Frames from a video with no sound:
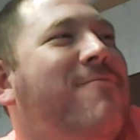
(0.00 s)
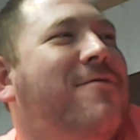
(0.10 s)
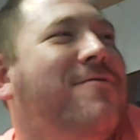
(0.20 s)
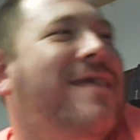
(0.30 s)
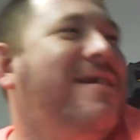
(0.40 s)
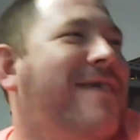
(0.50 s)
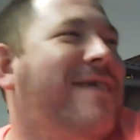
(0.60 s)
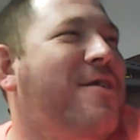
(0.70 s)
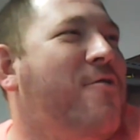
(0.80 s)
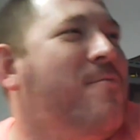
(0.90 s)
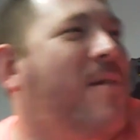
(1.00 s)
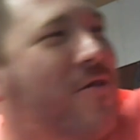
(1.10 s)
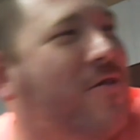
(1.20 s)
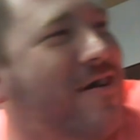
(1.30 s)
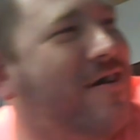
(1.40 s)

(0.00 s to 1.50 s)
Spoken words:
We don't need to get no more.